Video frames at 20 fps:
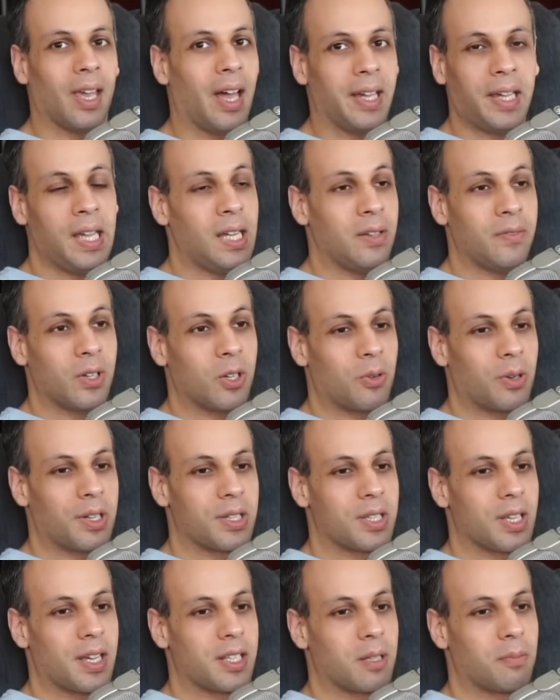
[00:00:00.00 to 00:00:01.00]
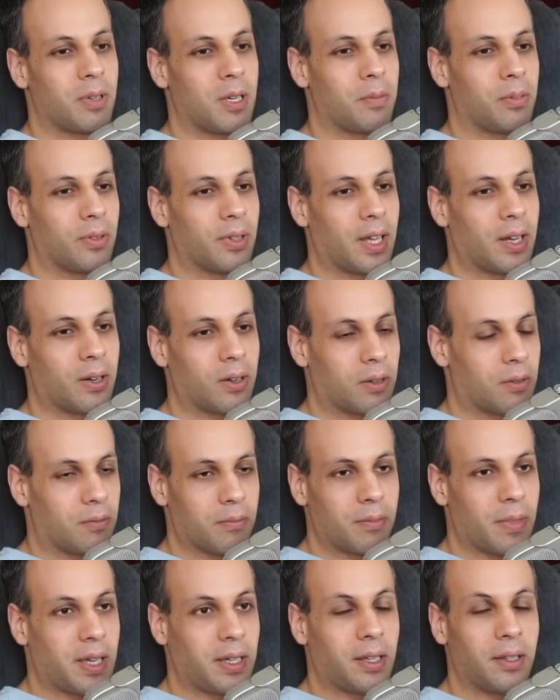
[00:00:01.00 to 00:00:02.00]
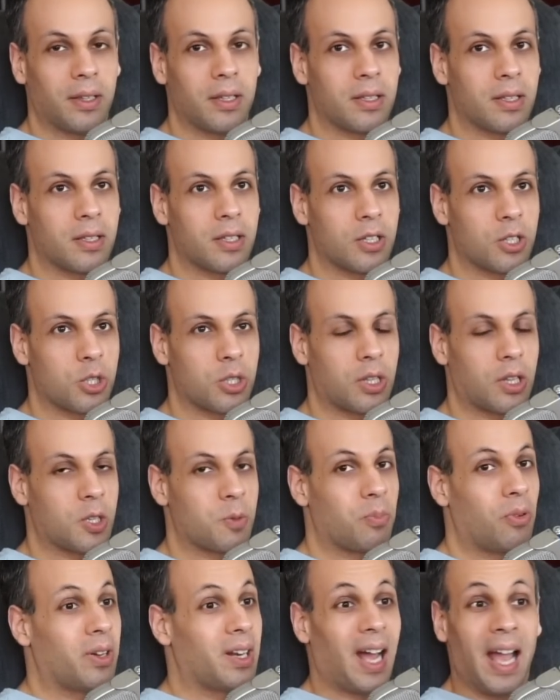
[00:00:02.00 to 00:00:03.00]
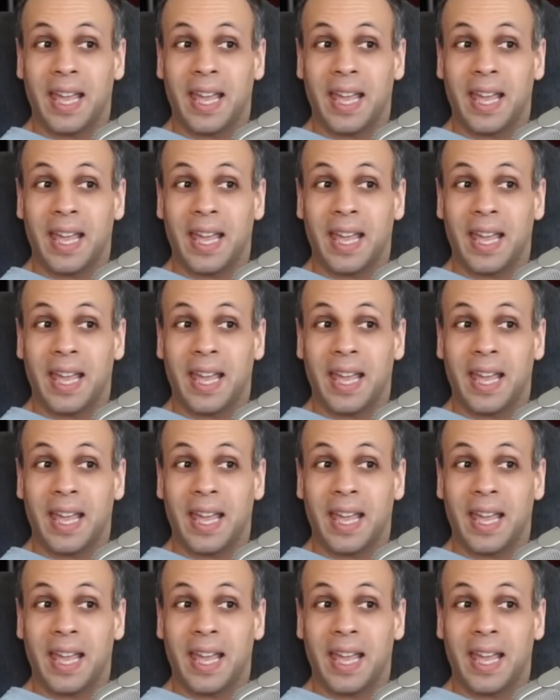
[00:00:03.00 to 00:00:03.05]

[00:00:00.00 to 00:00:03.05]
I can't even criticize the people that are making these decisions to this point.